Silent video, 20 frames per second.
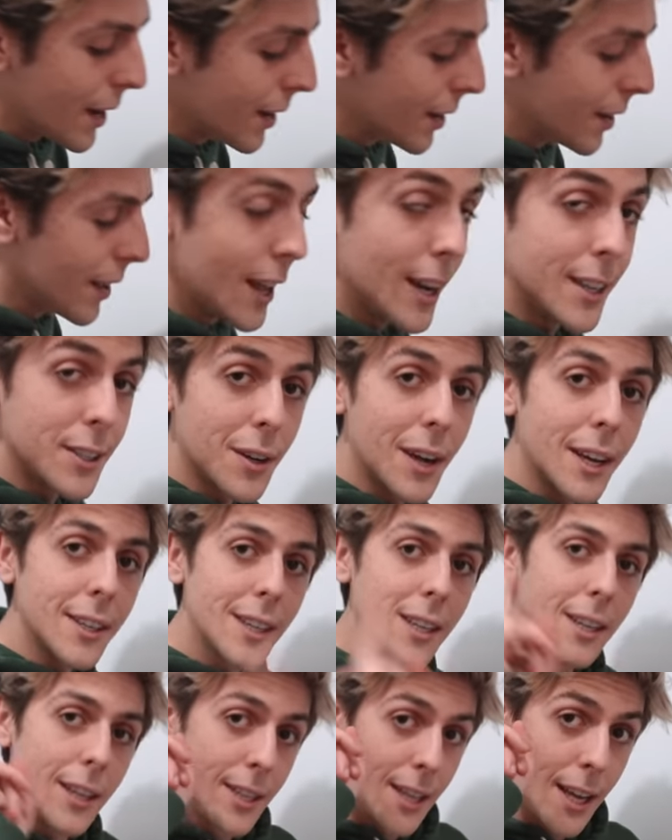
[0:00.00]
And as you guys
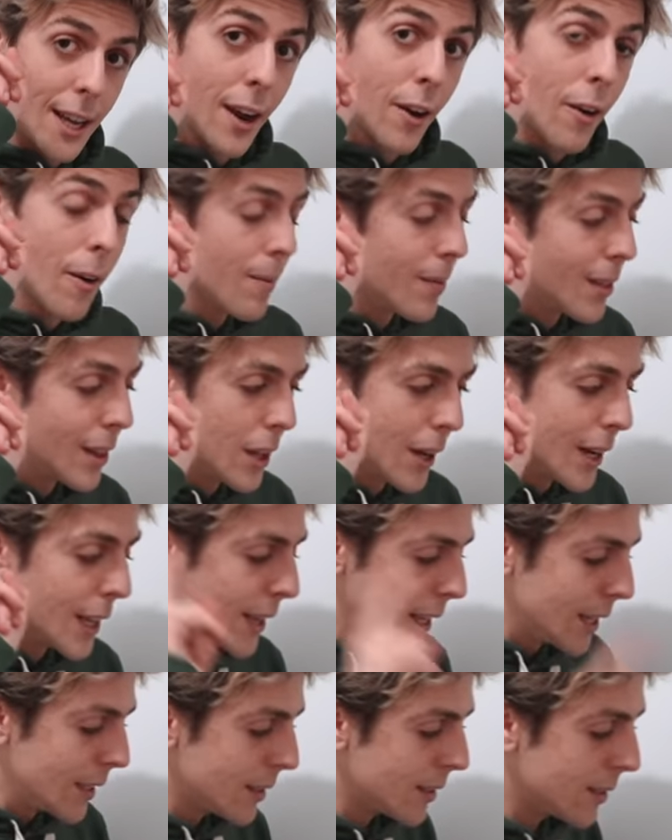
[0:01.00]
can see here, look at
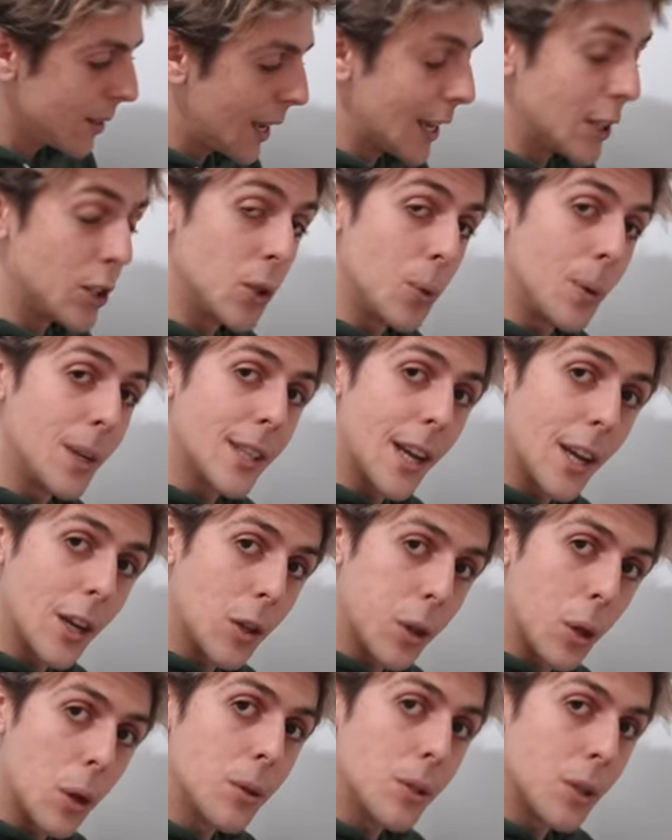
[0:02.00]
this. As soon as I
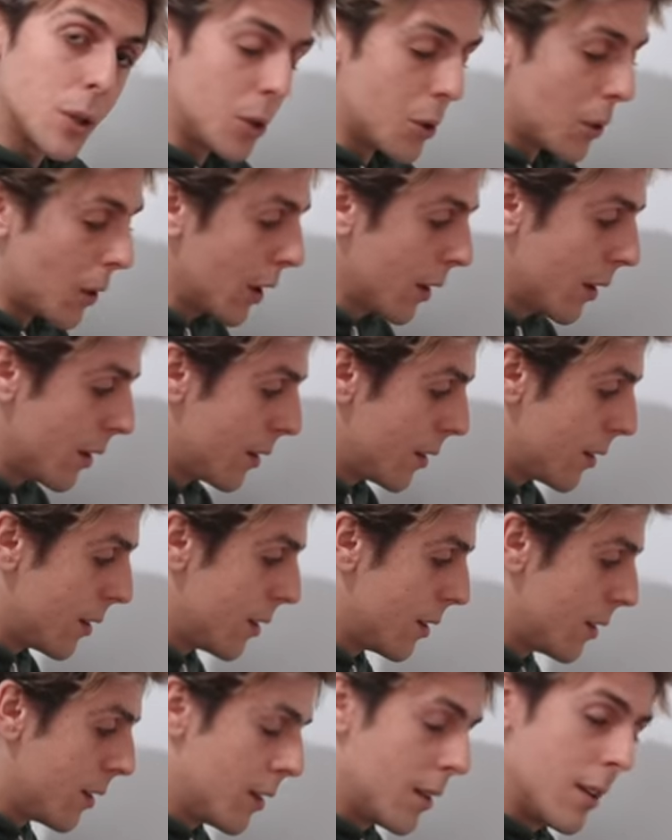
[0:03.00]
close the door,
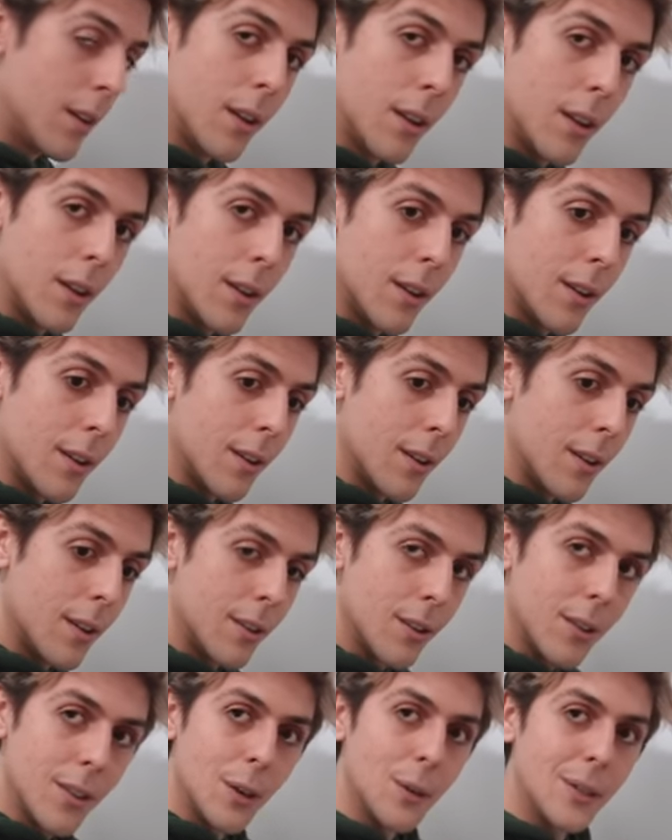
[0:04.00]

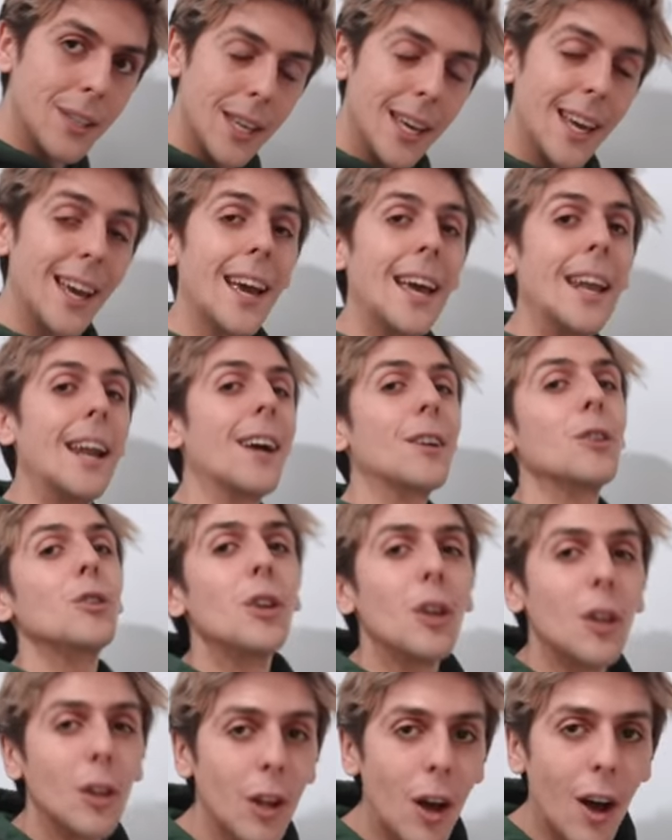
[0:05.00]
you see it
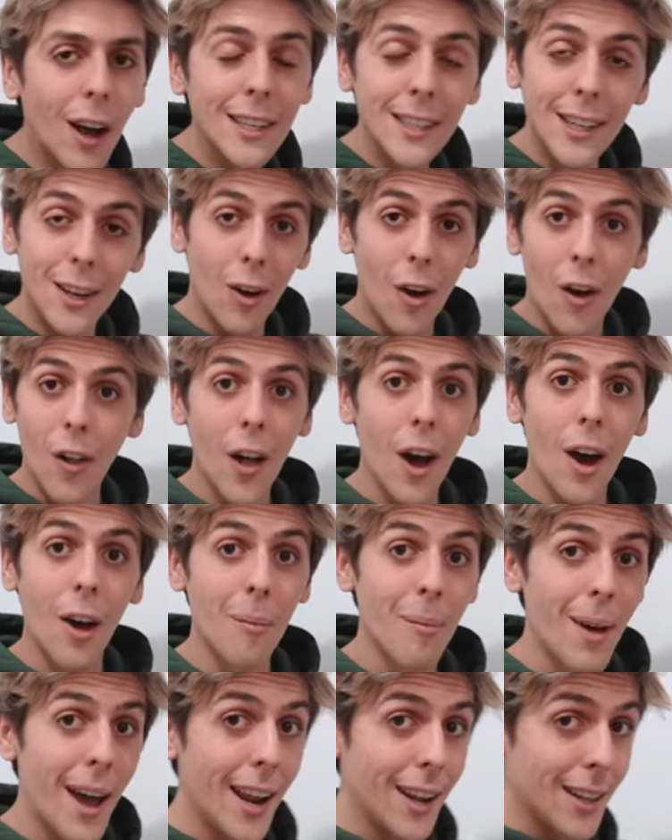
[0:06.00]
actually locks it all
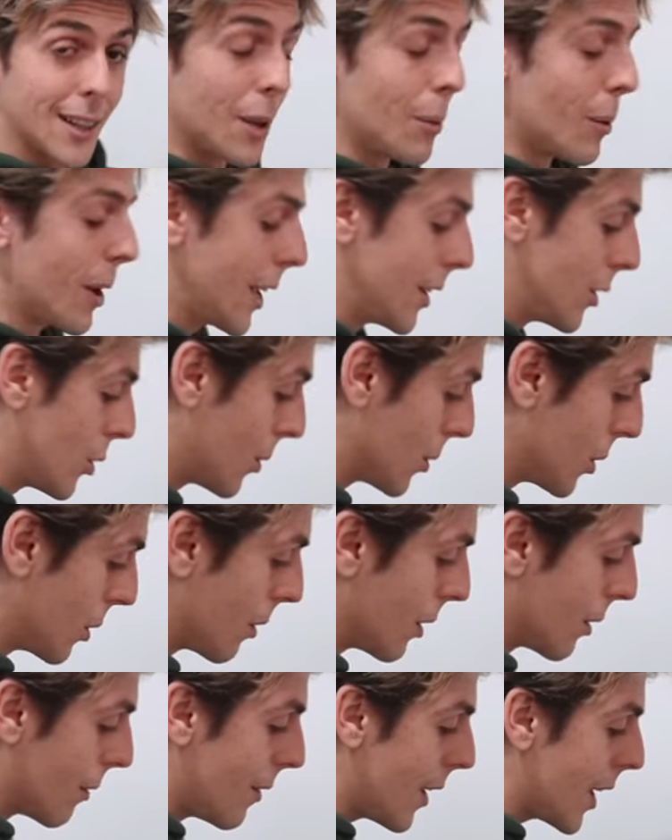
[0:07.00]
automatically, what I told you in
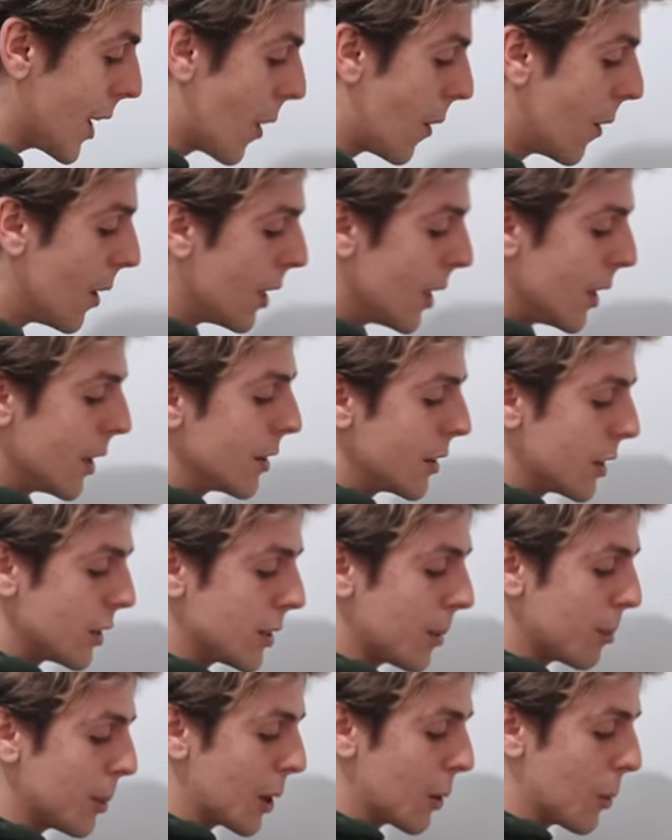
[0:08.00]
the video. Here's
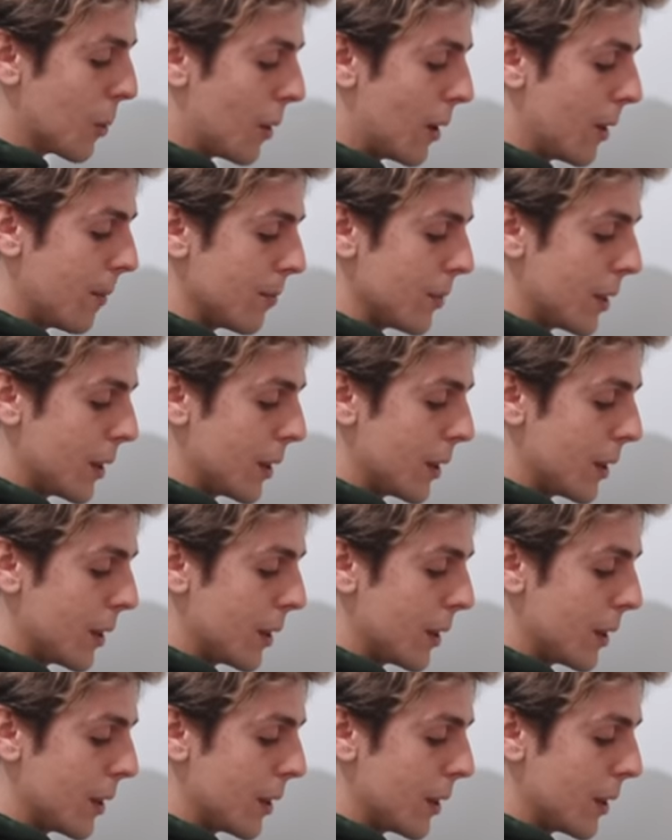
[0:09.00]
something cool.